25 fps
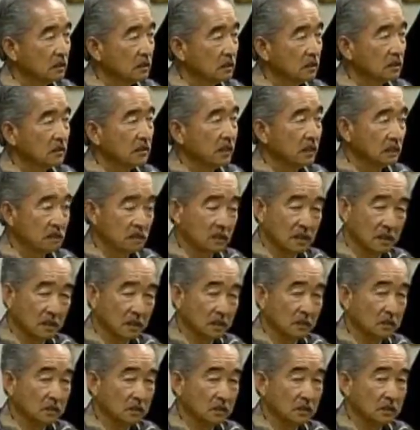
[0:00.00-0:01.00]
a
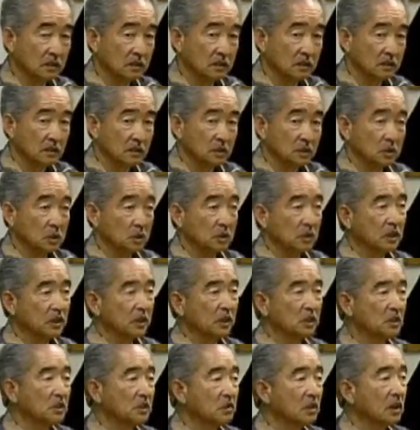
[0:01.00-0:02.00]
technology so we
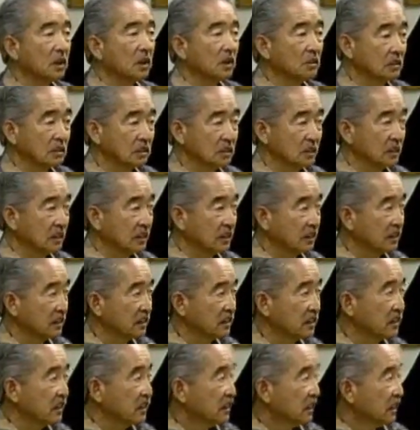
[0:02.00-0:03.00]
can go out there,
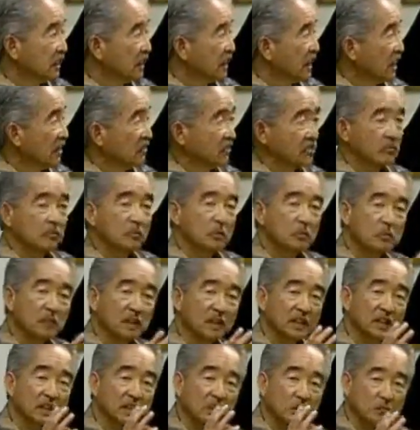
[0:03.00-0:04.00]
have
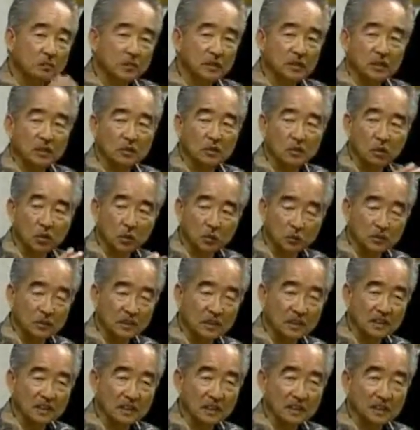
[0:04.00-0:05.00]
everybody compete
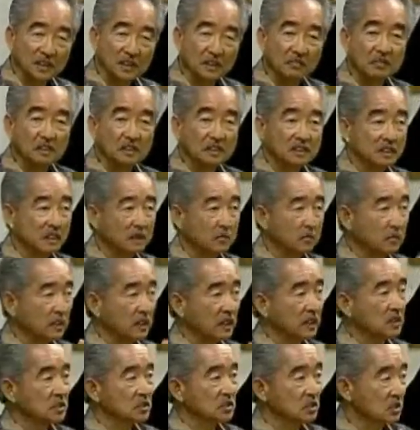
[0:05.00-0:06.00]
openly, give us their
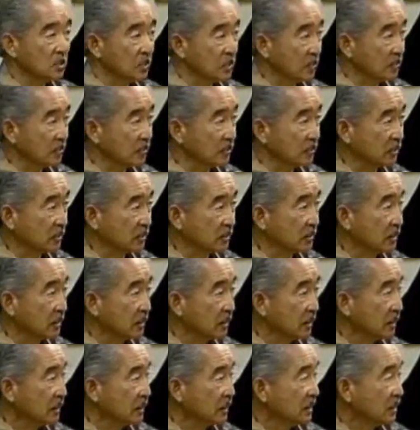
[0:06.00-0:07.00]
best offer,
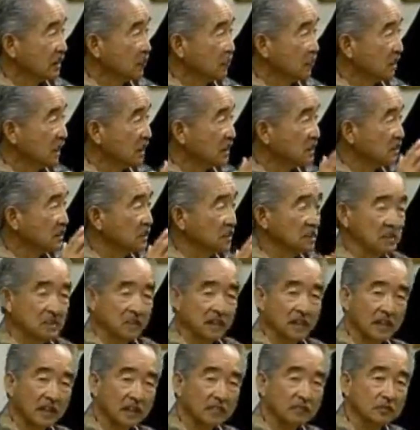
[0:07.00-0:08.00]
the best
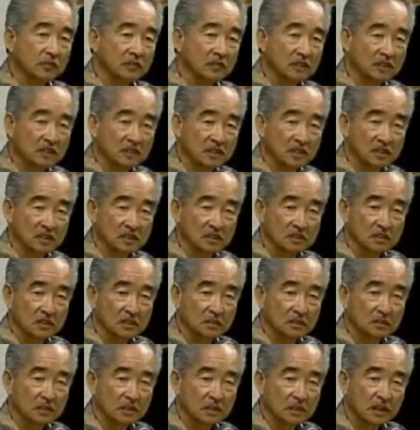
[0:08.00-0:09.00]
design for the
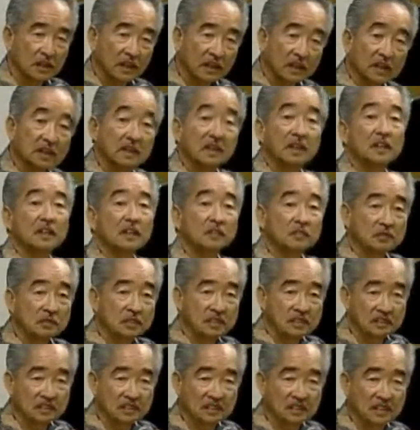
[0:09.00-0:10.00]
system, and then we
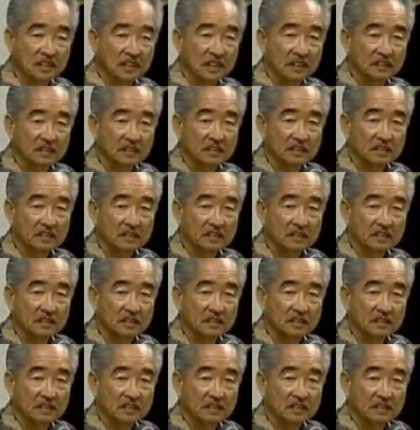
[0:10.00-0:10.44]
select.